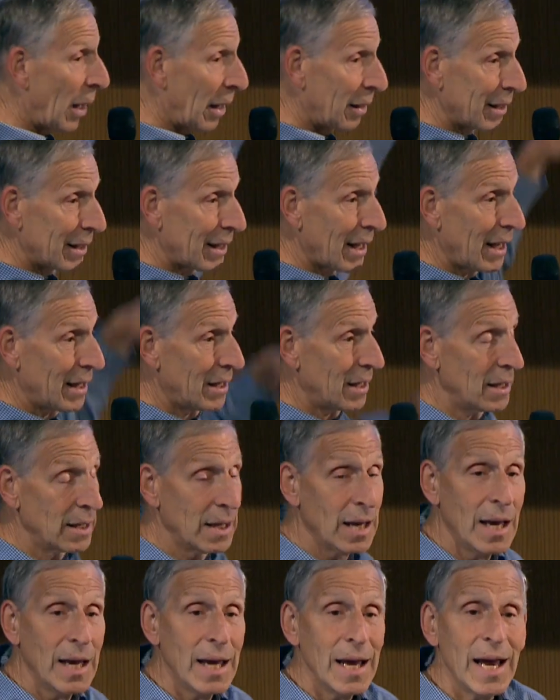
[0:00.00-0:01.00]
relegated.
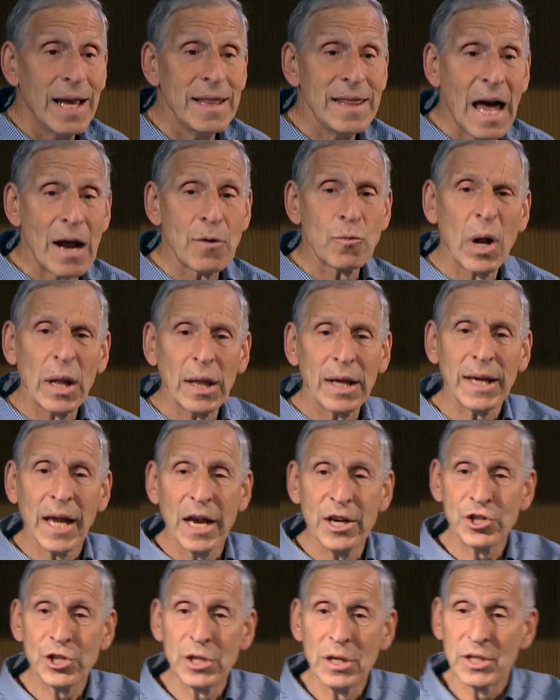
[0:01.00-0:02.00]
And that
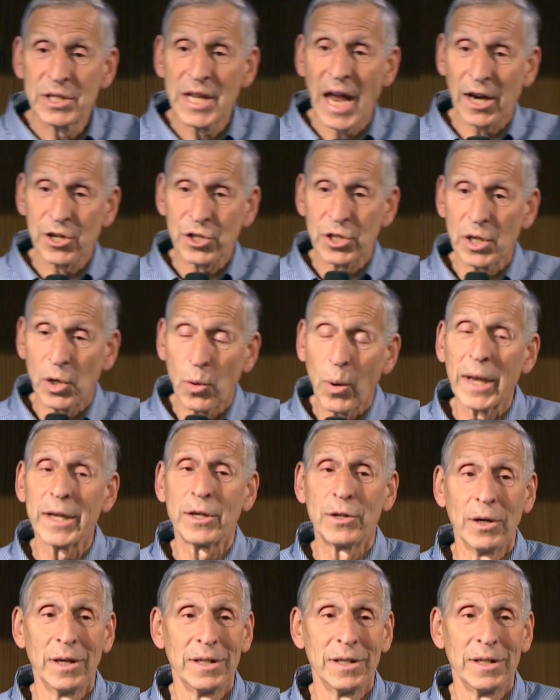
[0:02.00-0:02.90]
relegation is actually quite